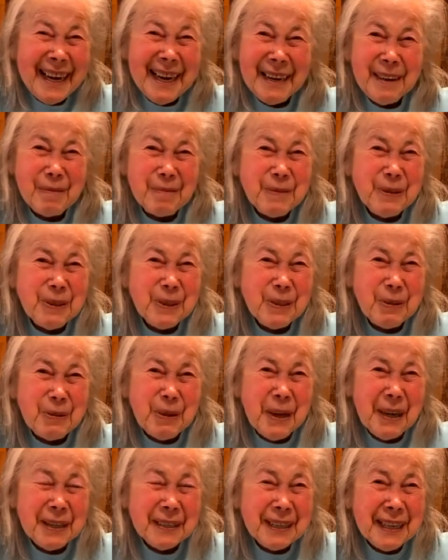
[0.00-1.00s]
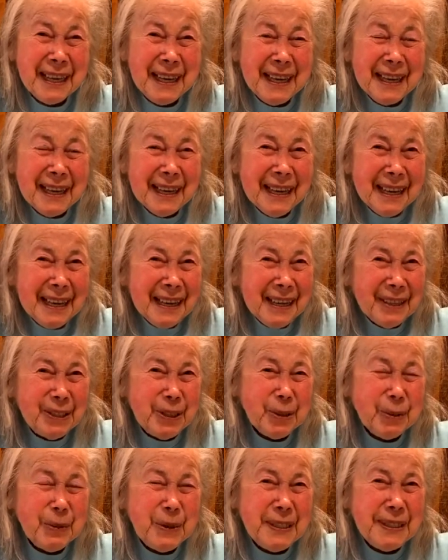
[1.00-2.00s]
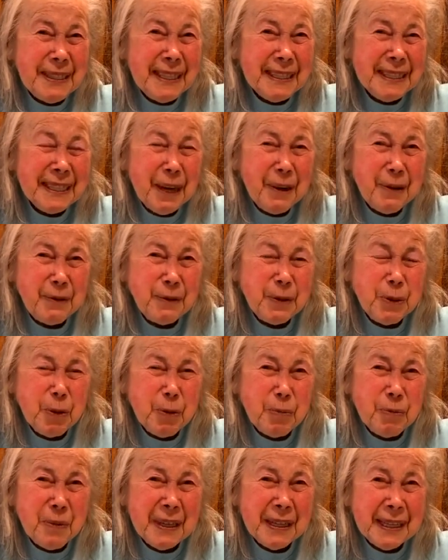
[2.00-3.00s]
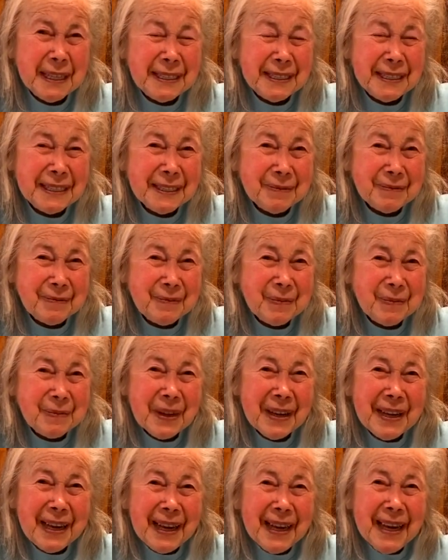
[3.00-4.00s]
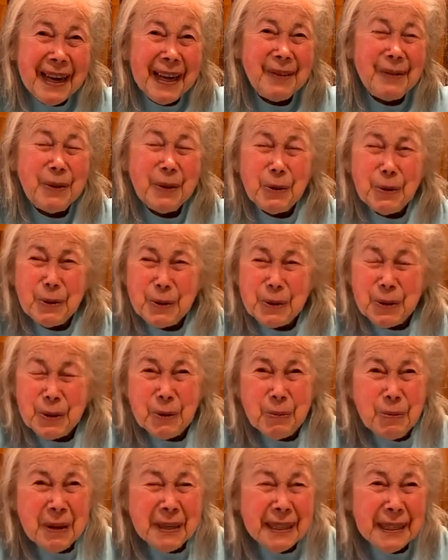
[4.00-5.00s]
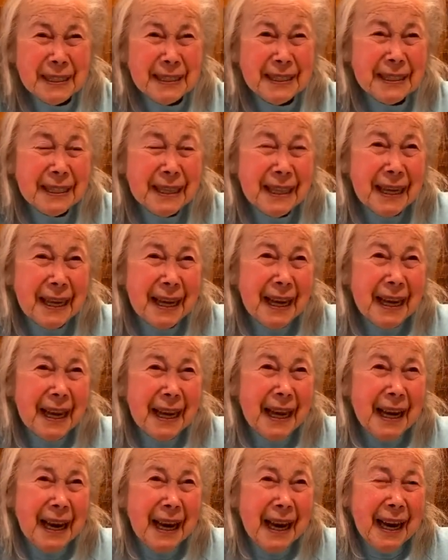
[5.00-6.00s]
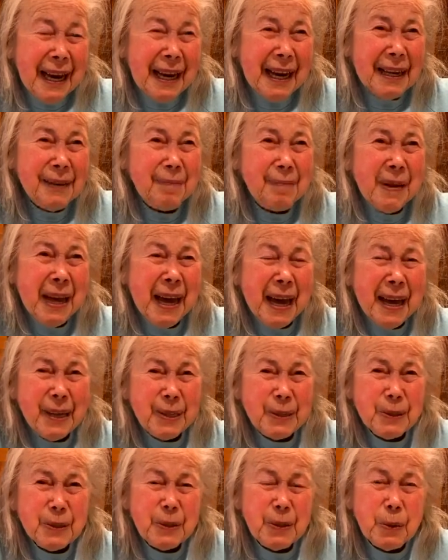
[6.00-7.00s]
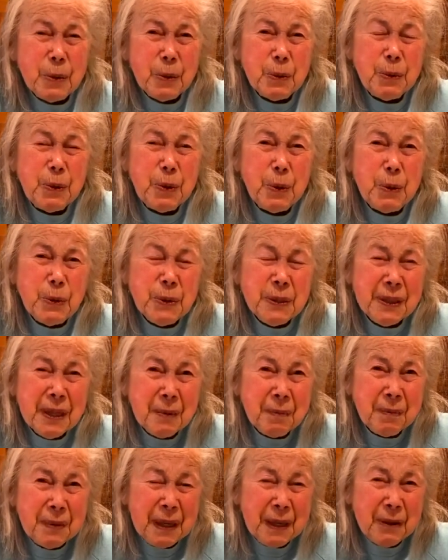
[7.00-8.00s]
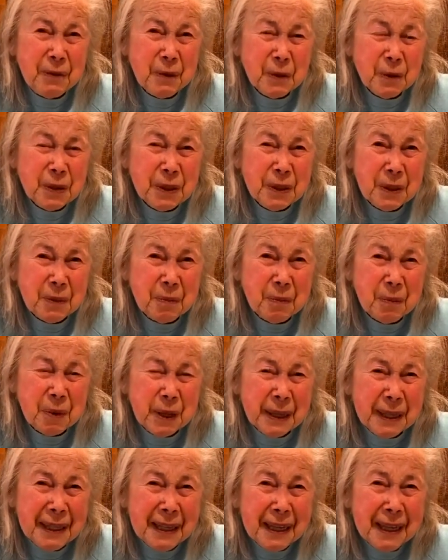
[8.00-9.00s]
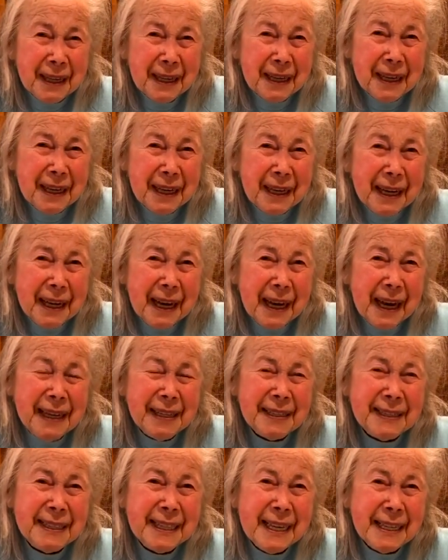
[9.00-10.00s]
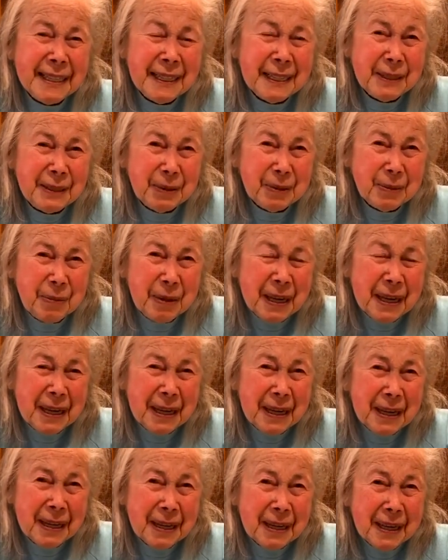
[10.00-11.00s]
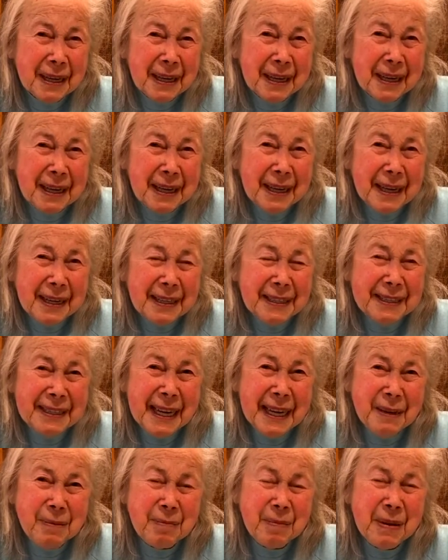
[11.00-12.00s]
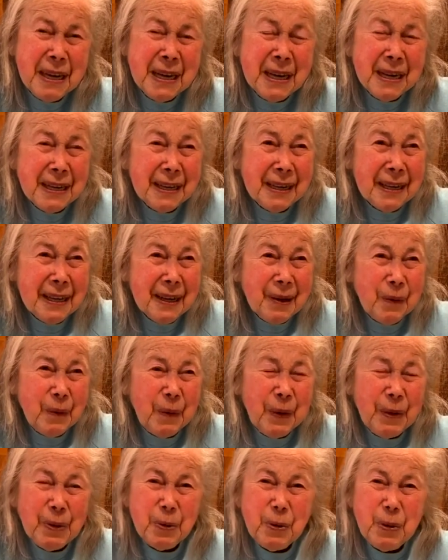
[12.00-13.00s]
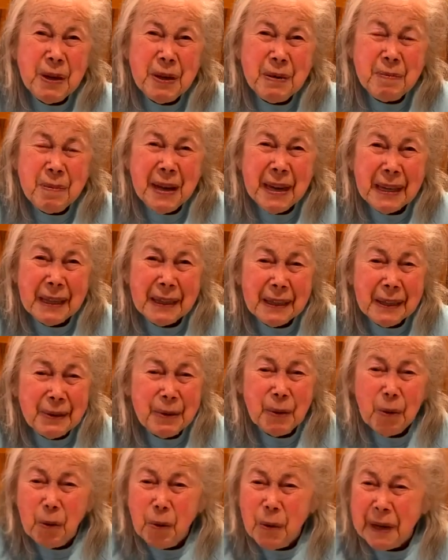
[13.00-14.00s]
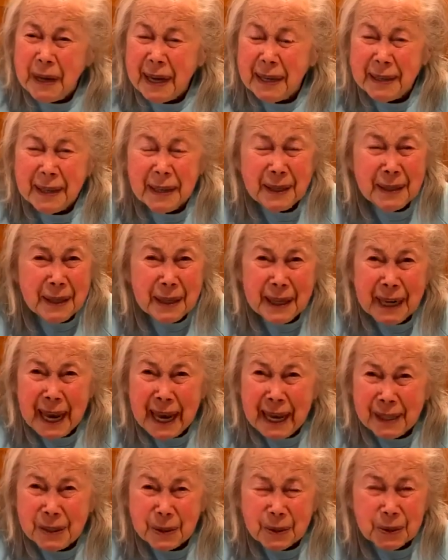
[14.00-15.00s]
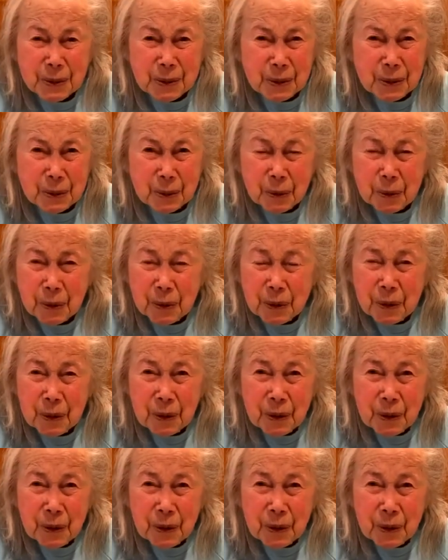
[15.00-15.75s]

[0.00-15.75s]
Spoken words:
I am so lucky. Joni says I have 2 minutes. In those 2 minutes, let me ask you, do something for someone and send it to me. Send me when you email, knowing I cannot answer you